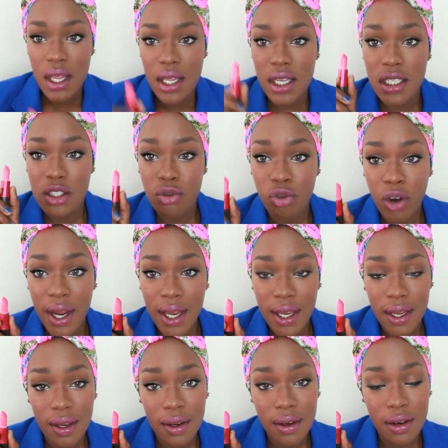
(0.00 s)
it's right
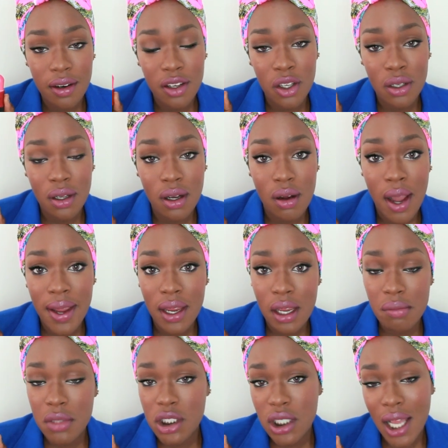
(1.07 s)
here you know I
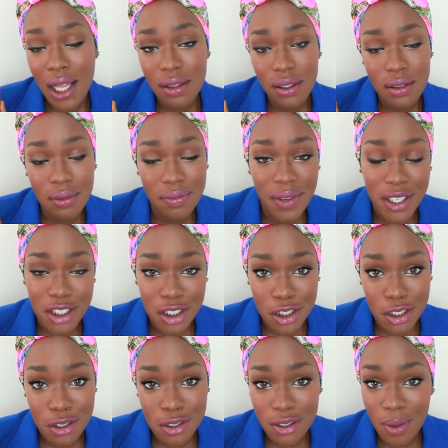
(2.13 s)
am a chocolate
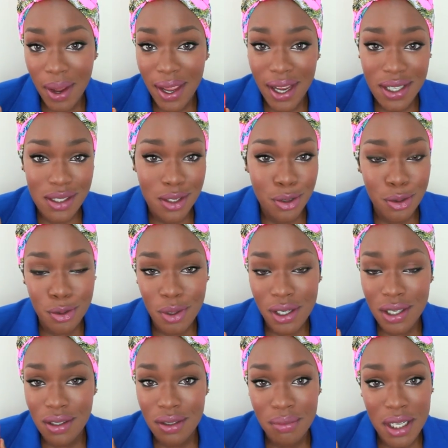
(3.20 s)
confection so I had to
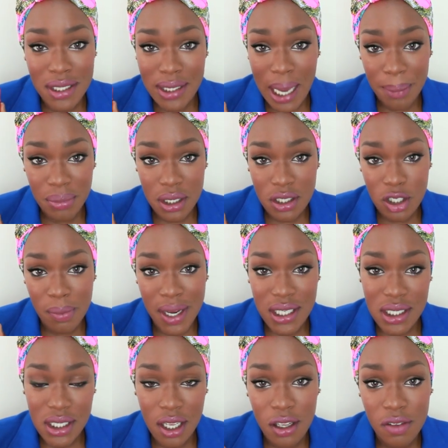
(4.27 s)
um, adapt this to
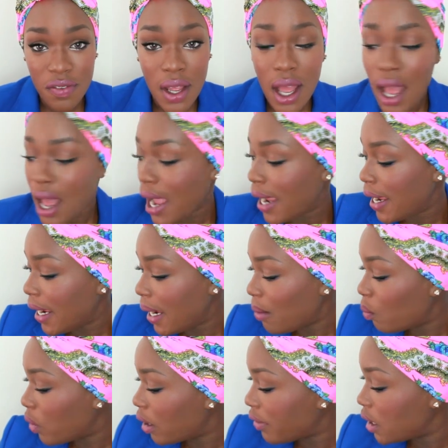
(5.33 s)
myself I
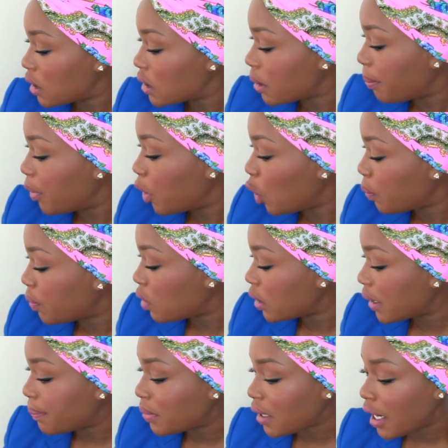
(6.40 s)
am wearing some purple
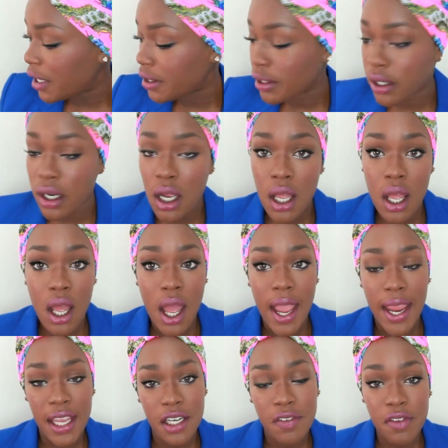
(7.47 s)
lip liner
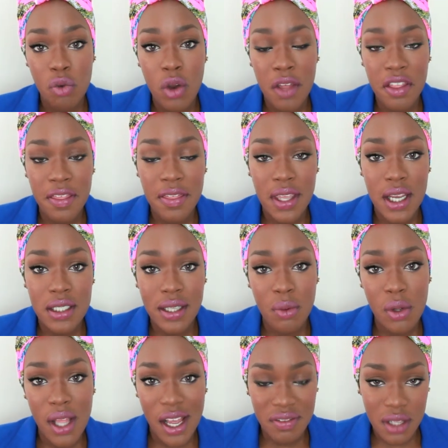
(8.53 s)
and a few other things I
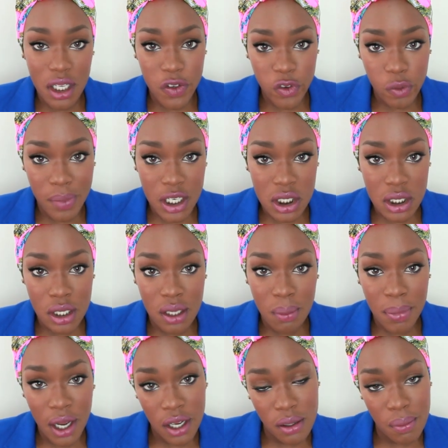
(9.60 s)
will have that information in the
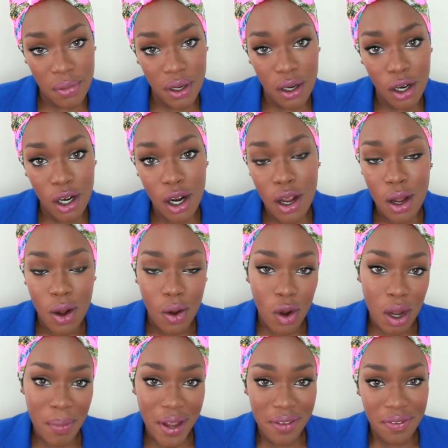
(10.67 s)
bottom bar
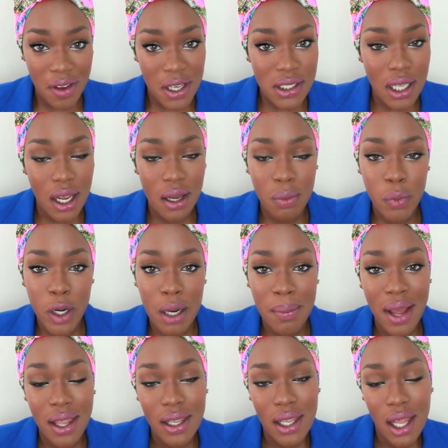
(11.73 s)
on my face I am wearing
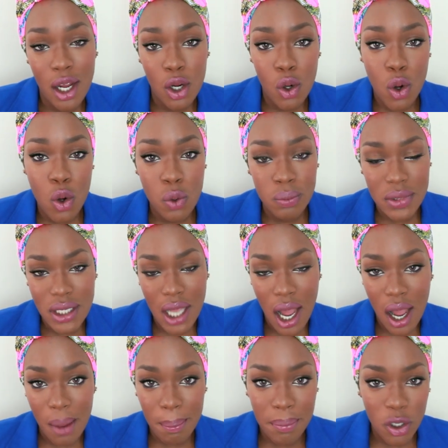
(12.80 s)
my Lancome
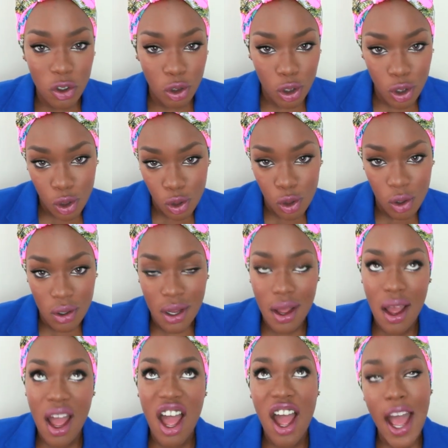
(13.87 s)
Teint Miracle
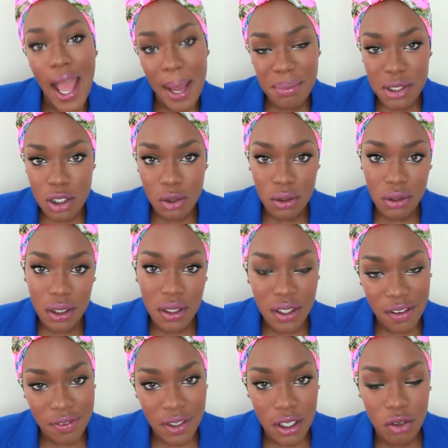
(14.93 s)
absolutely
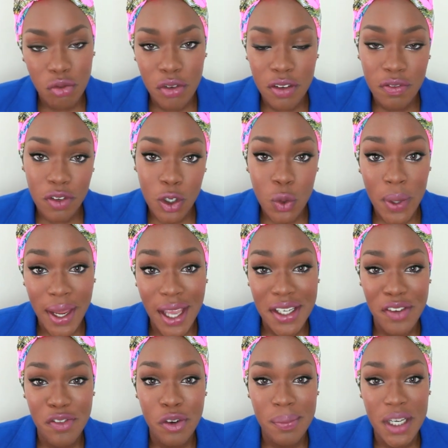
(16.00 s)
love it review
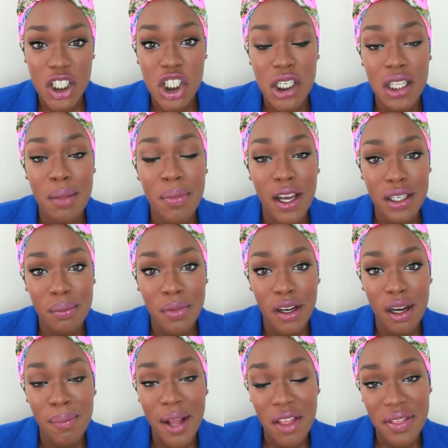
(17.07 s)
and information in the bottom
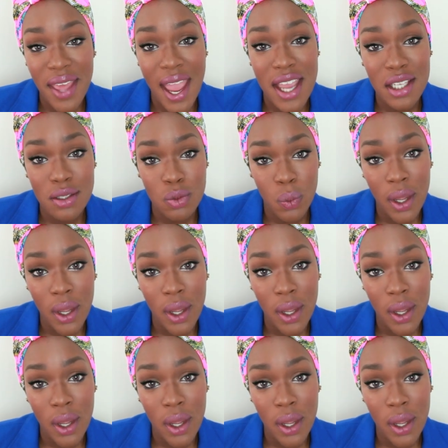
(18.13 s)
bar about that as